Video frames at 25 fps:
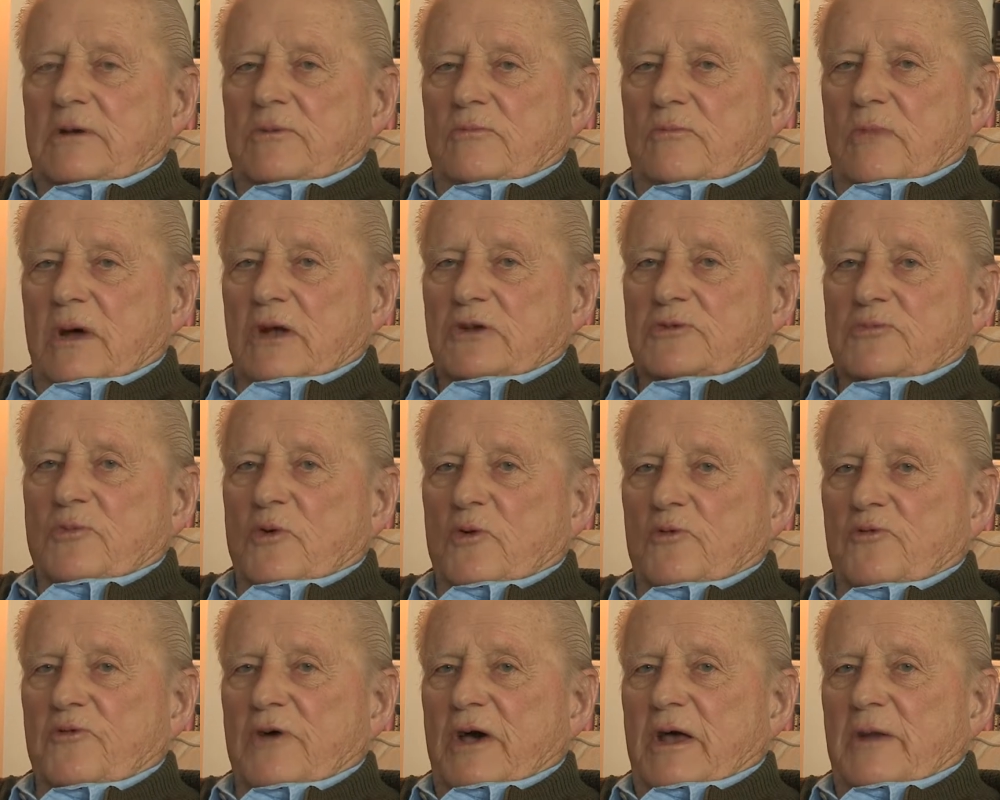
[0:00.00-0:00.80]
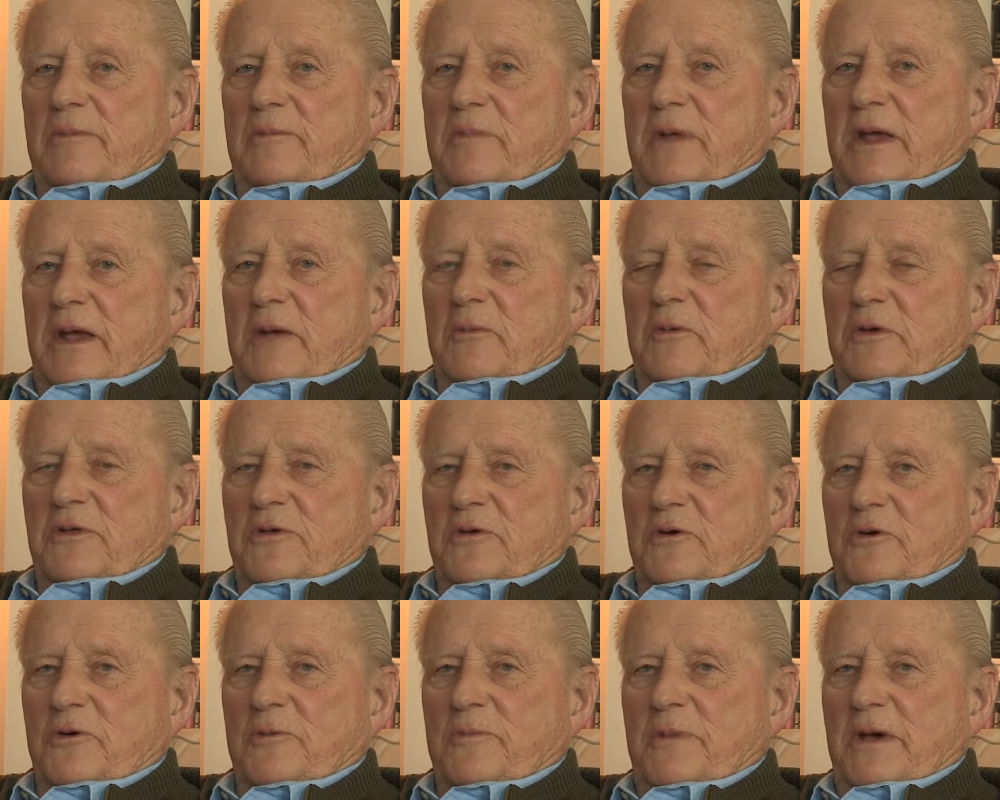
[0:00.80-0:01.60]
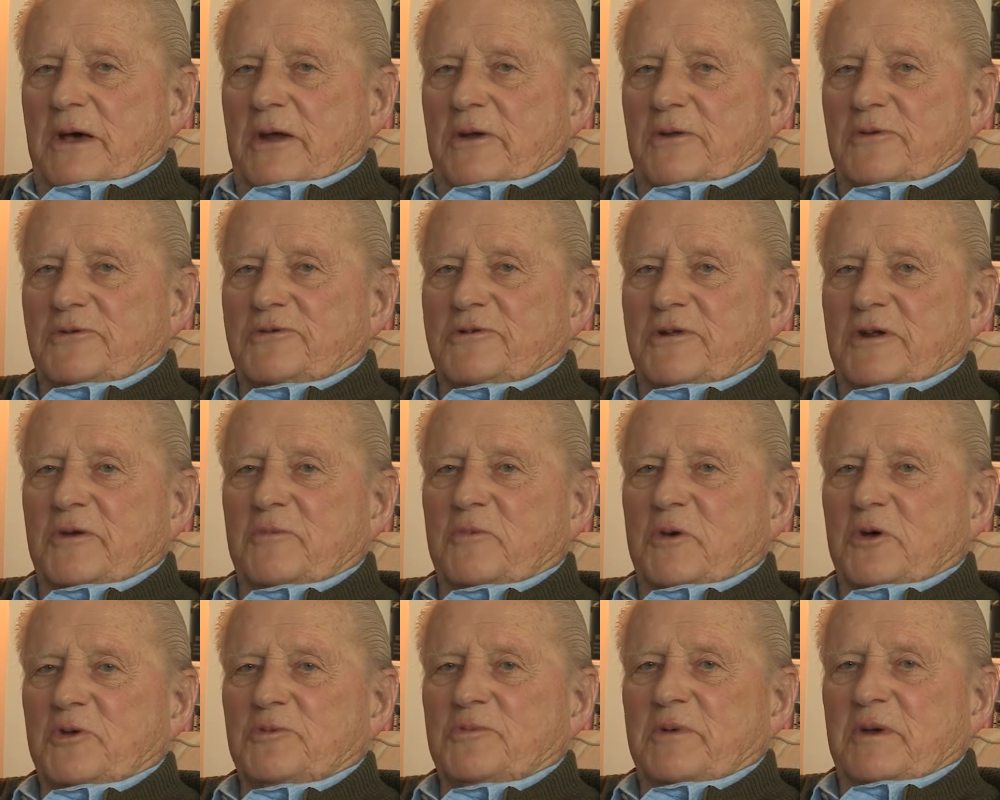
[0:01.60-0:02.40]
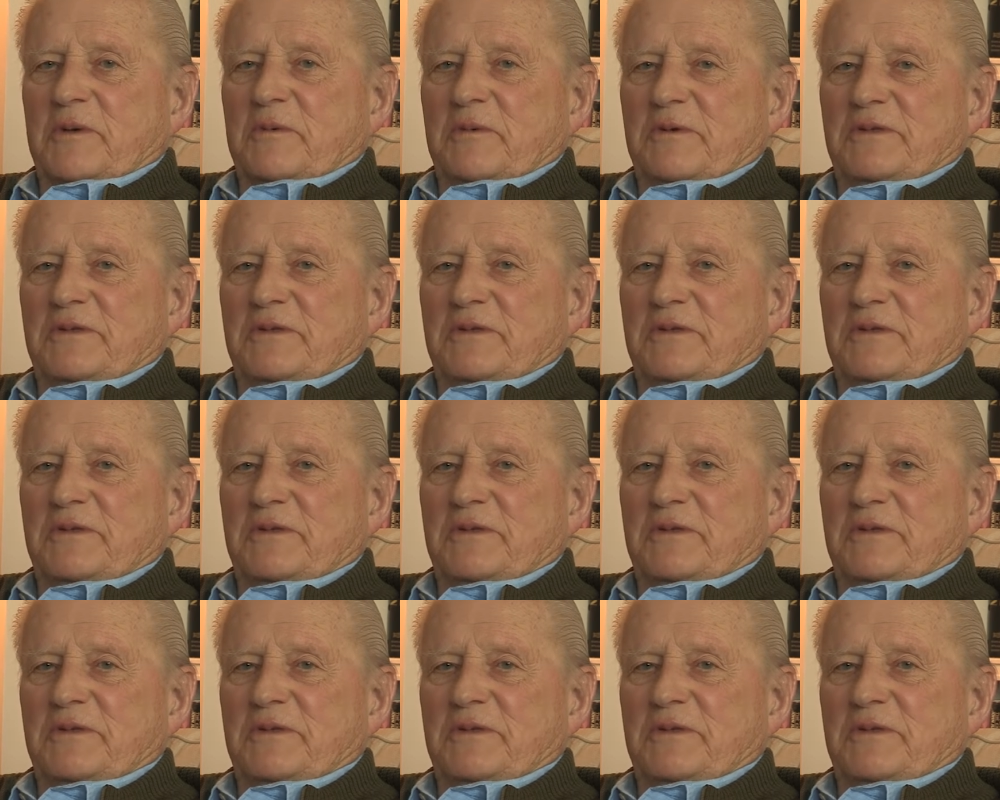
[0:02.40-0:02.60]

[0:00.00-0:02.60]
much more fun being with your parents than it was being